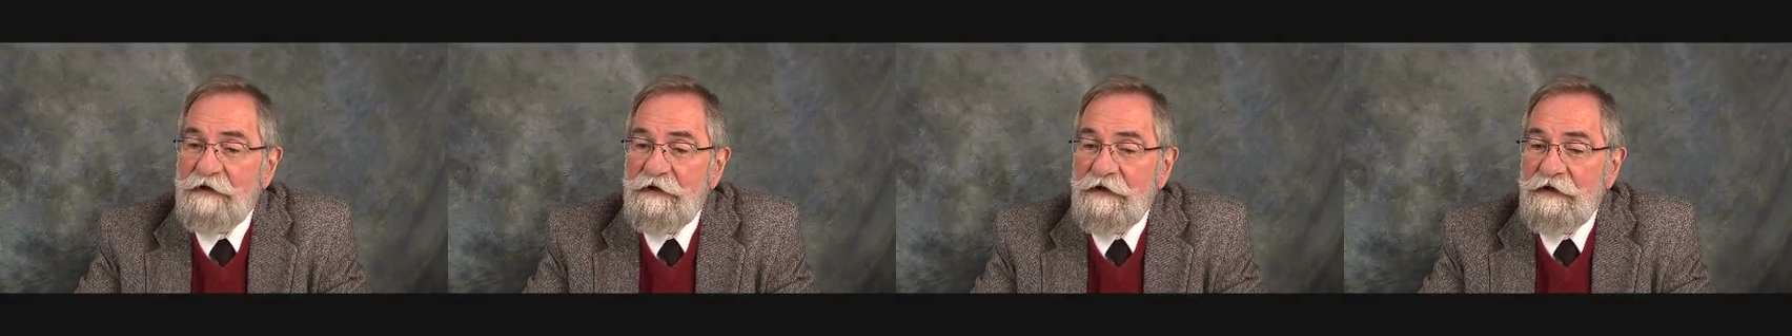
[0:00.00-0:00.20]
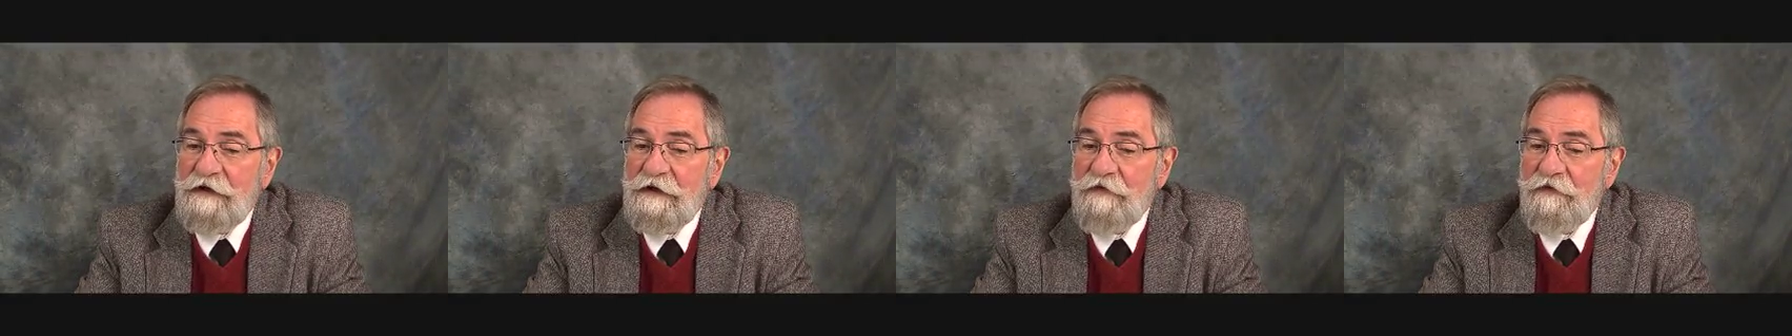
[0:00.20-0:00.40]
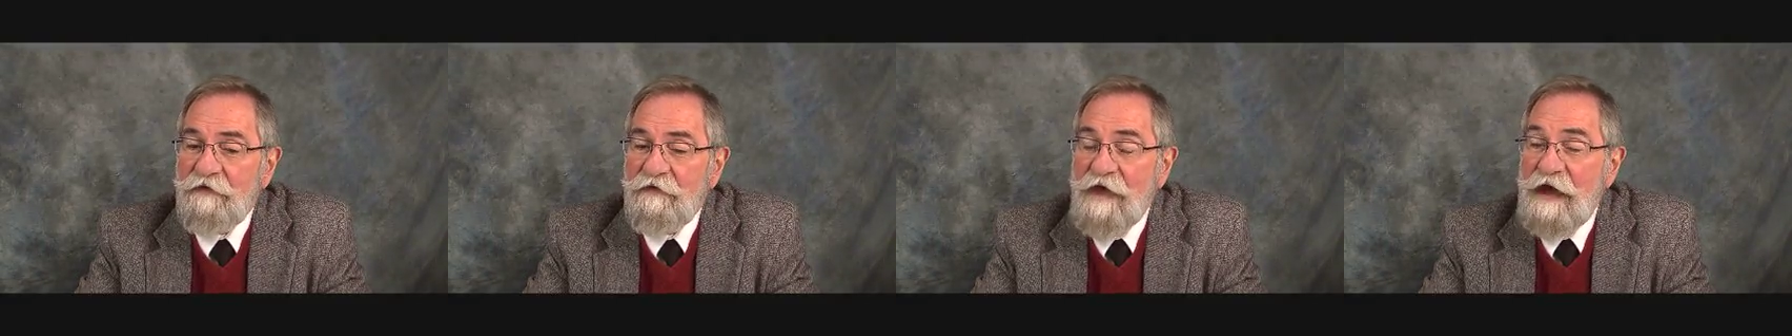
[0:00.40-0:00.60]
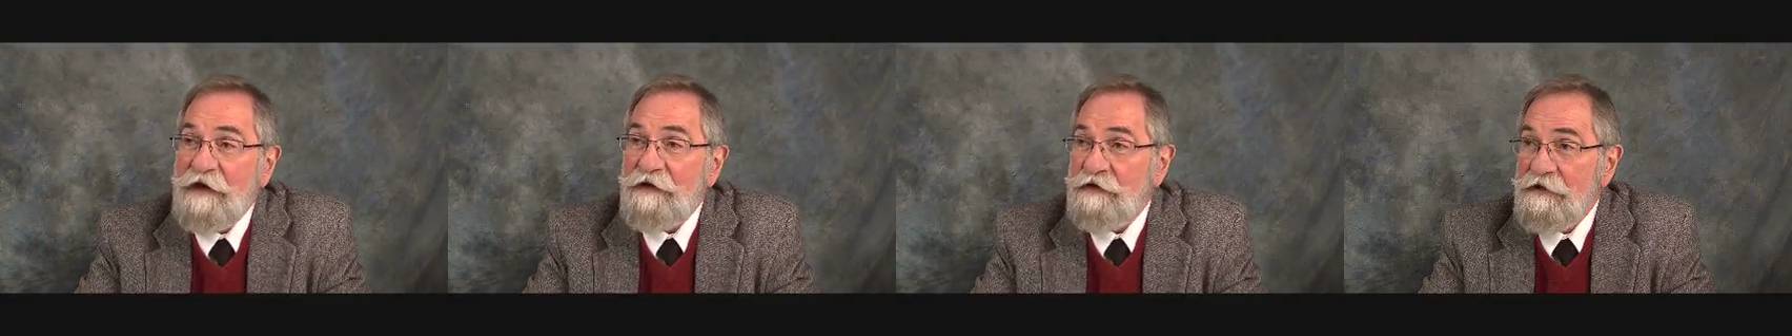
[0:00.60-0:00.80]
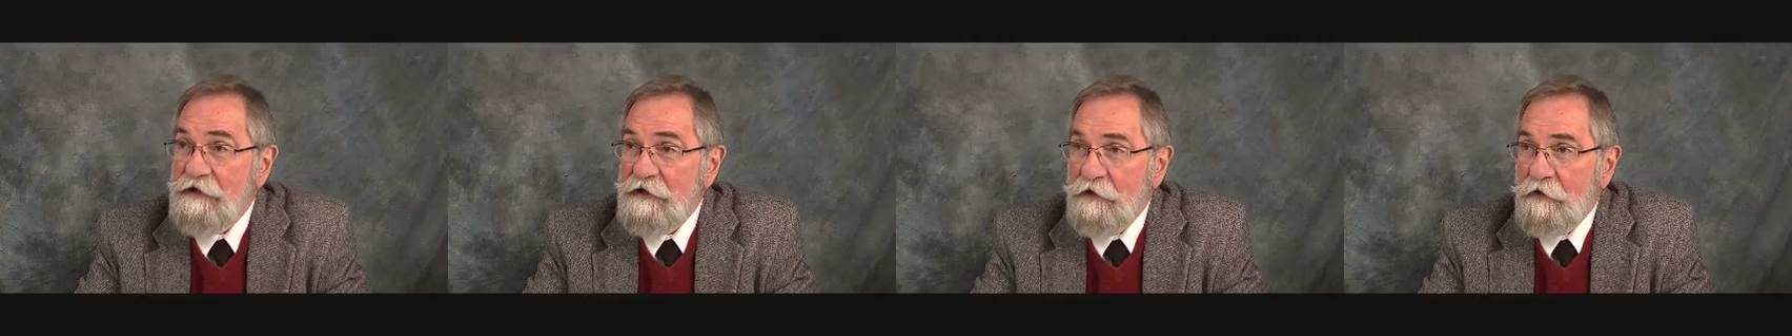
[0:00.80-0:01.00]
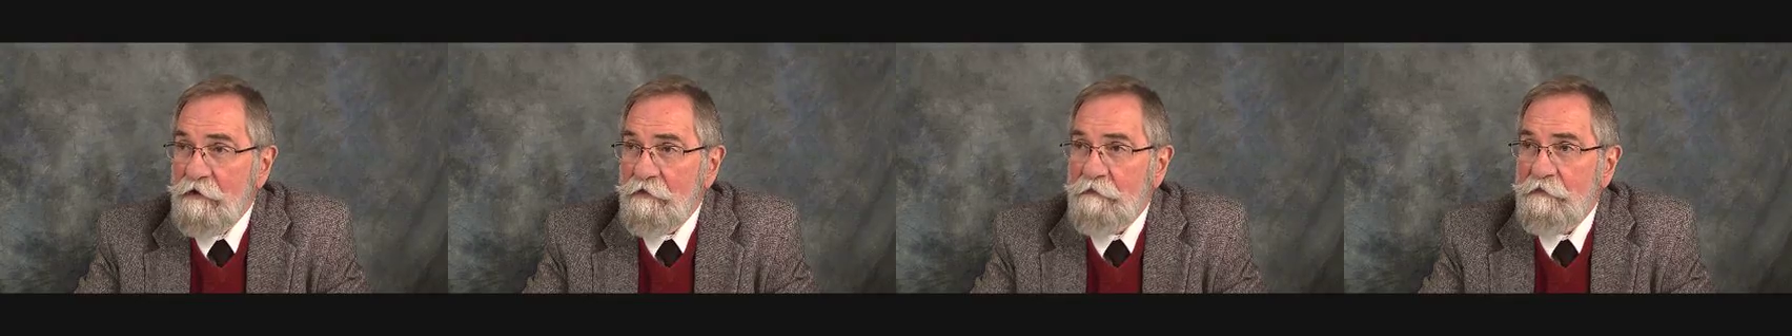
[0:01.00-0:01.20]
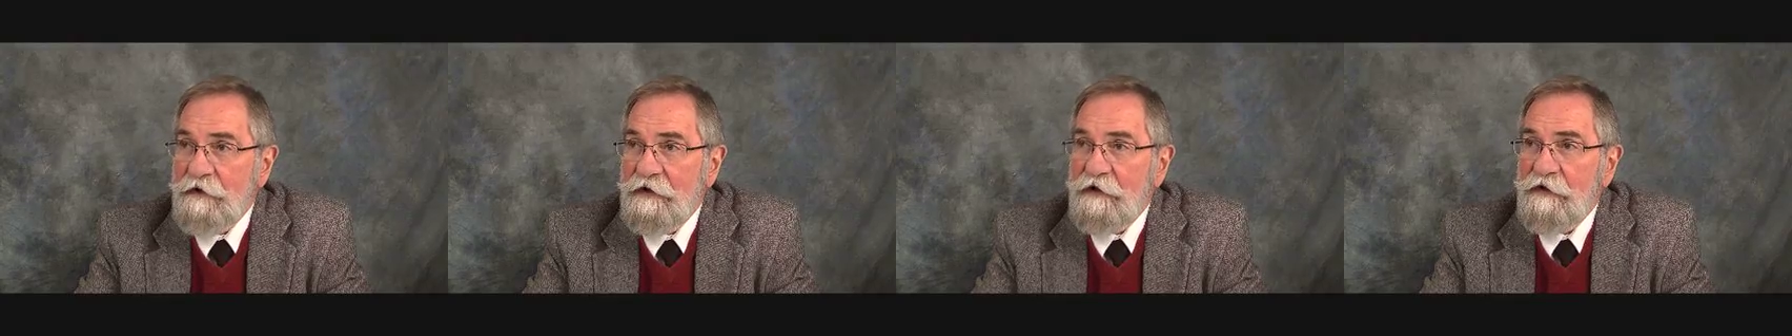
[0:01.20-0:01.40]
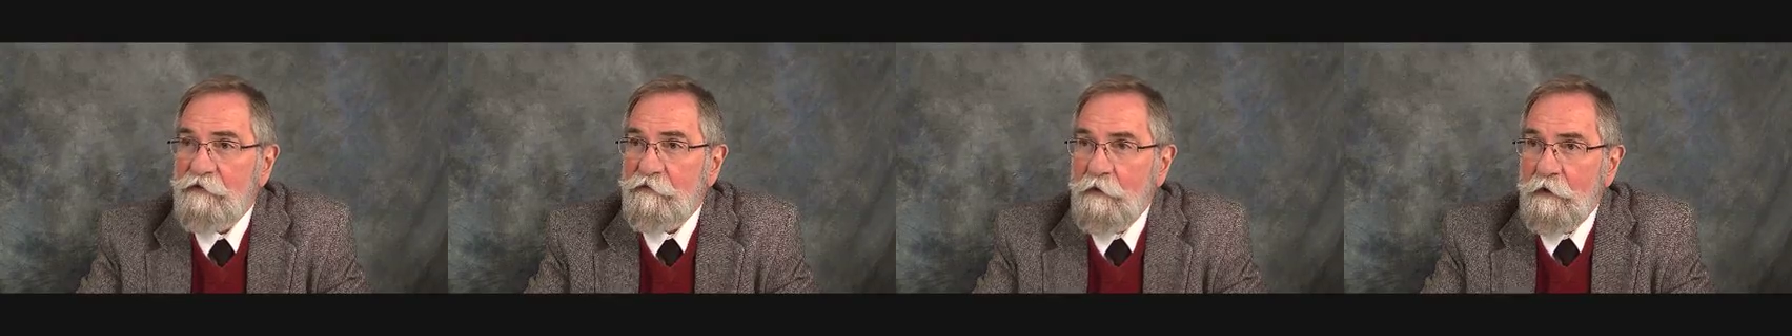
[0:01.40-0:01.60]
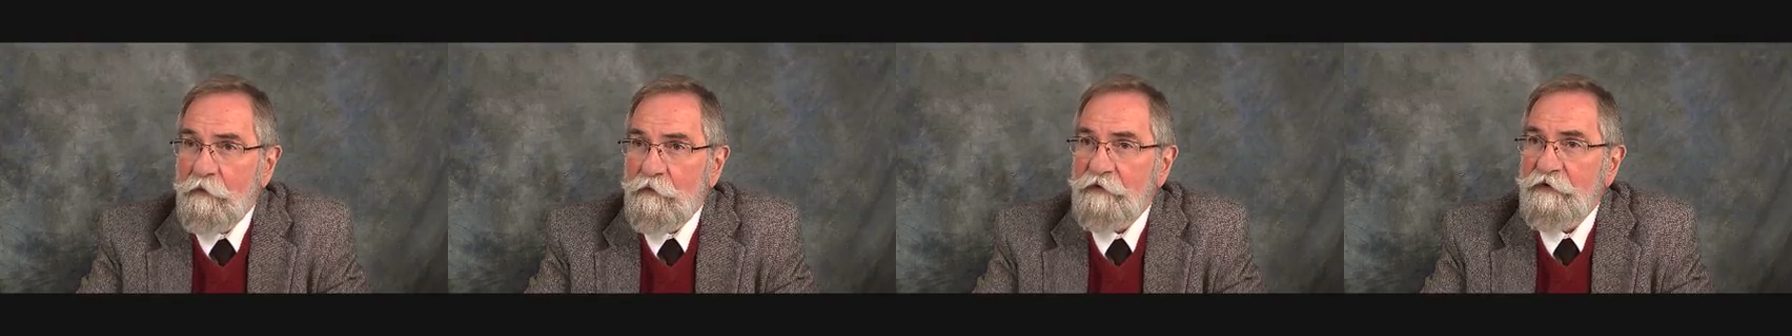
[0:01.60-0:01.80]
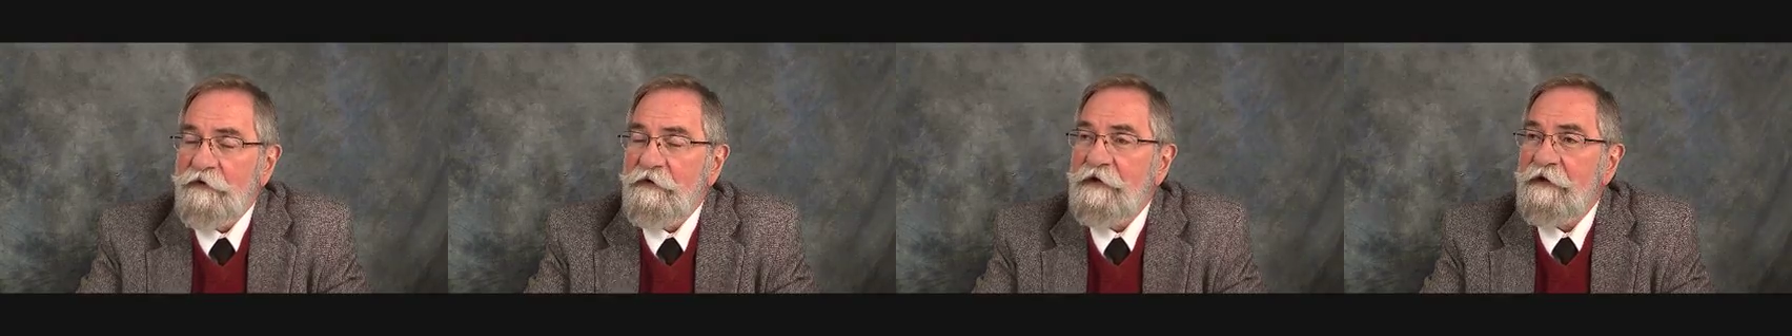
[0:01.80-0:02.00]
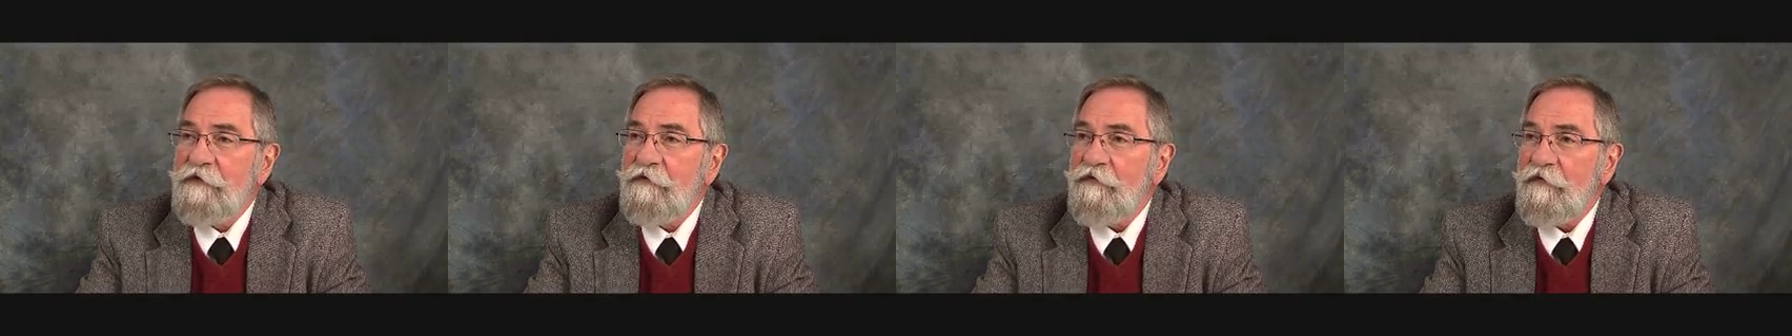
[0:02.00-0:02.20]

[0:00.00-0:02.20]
uh, that year because we were doing